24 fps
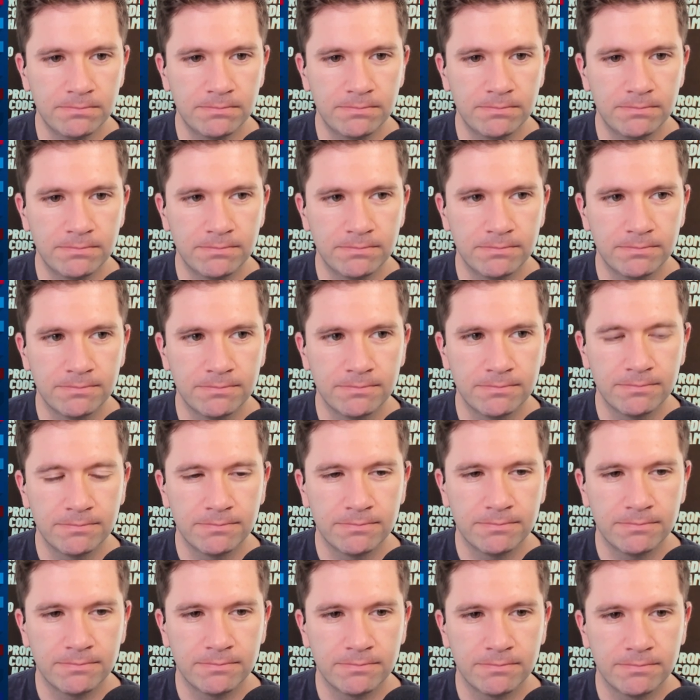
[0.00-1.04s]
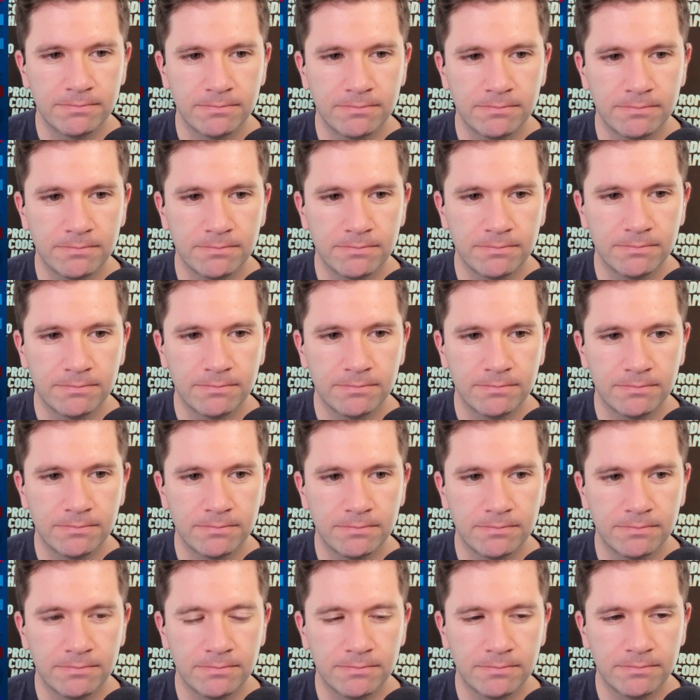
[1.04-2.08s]

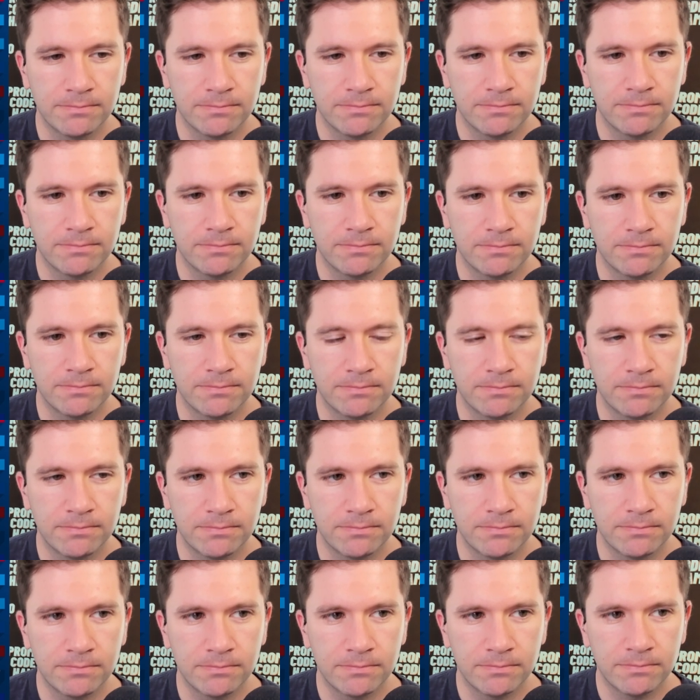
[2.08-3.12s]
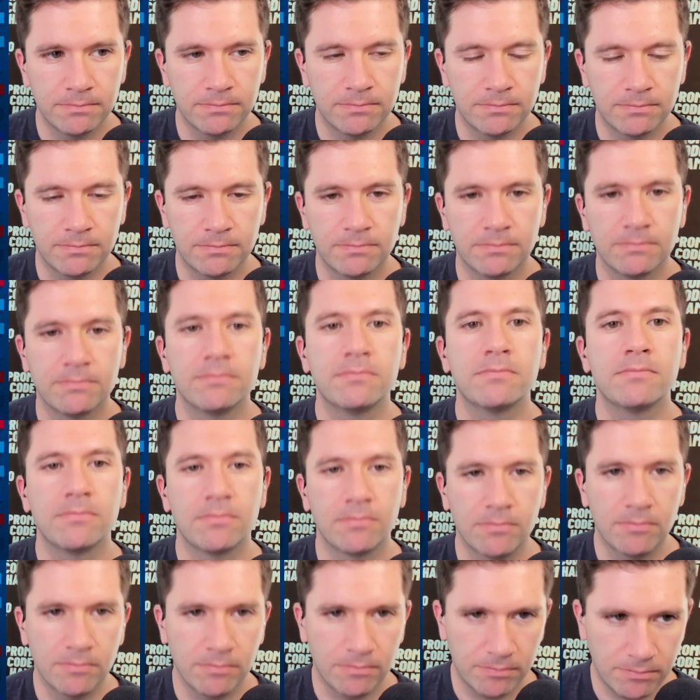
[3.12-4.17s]

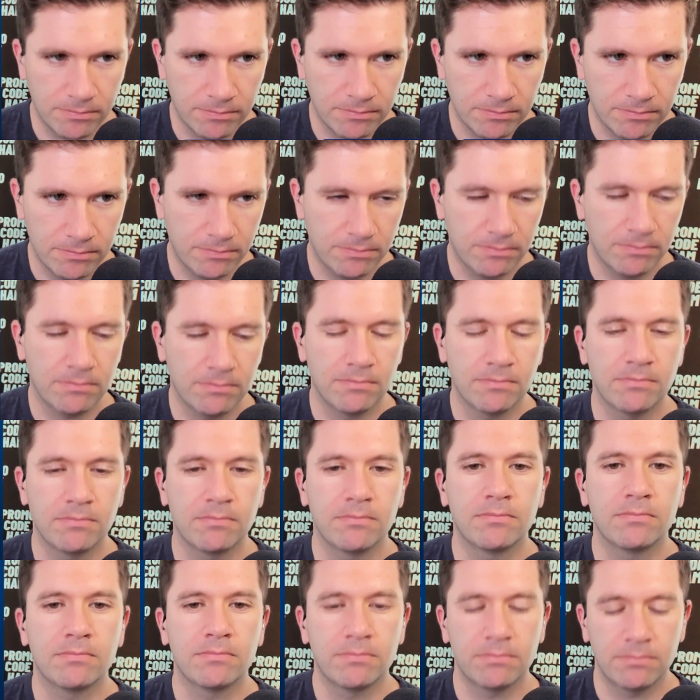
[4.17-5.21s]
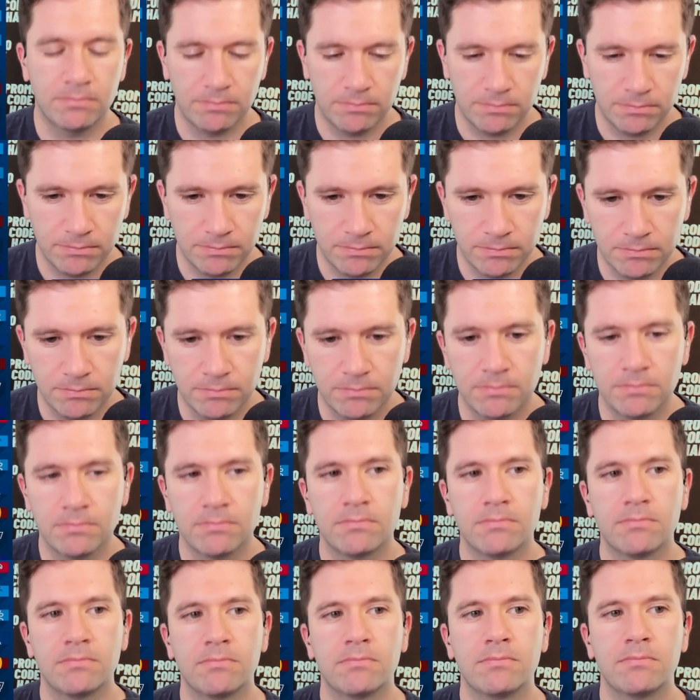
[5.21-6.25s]

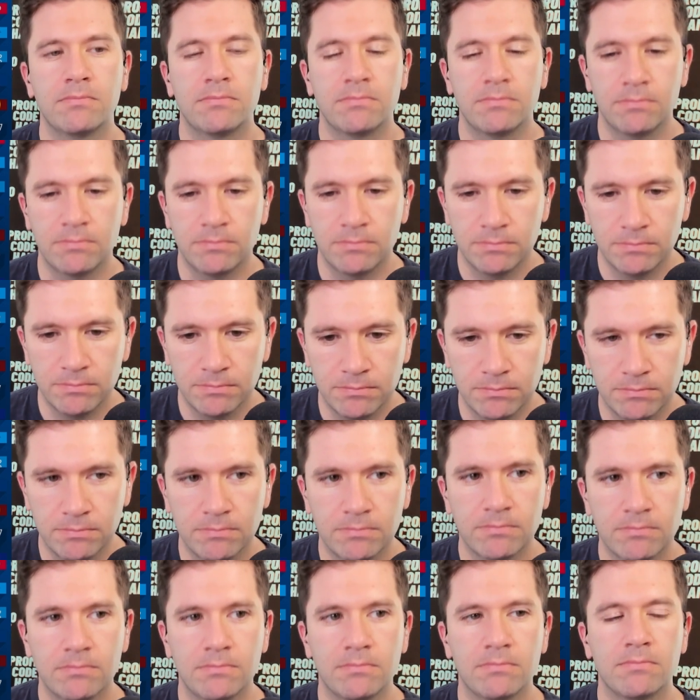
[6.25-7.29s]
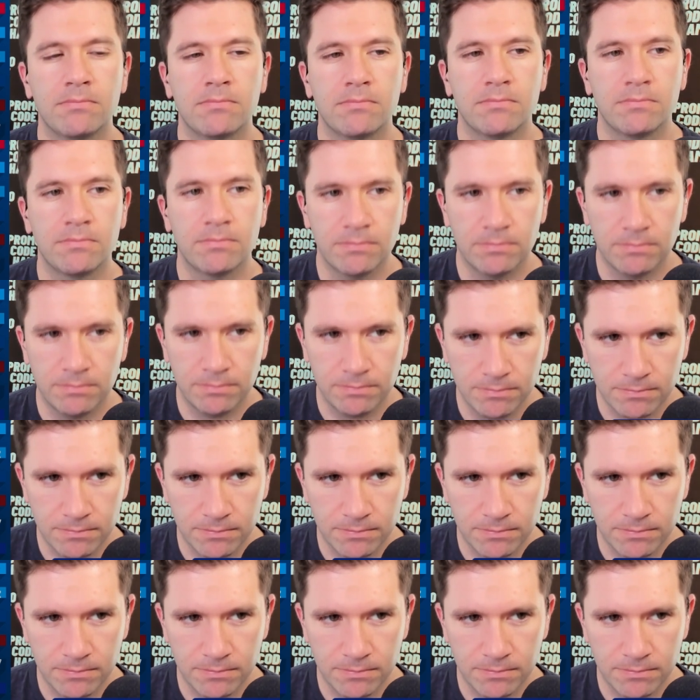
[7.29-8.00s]
No words are spoken by the person on screen.